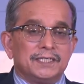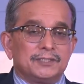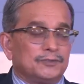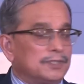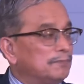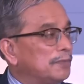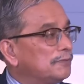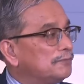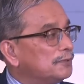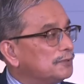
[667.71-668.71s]
to
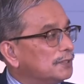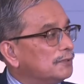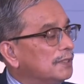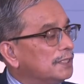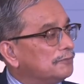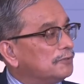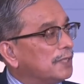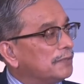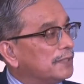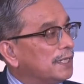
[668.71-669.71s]
reperfuse you if you
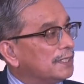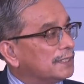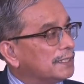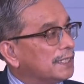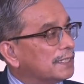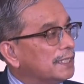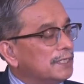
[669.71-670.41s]
have a heart attack.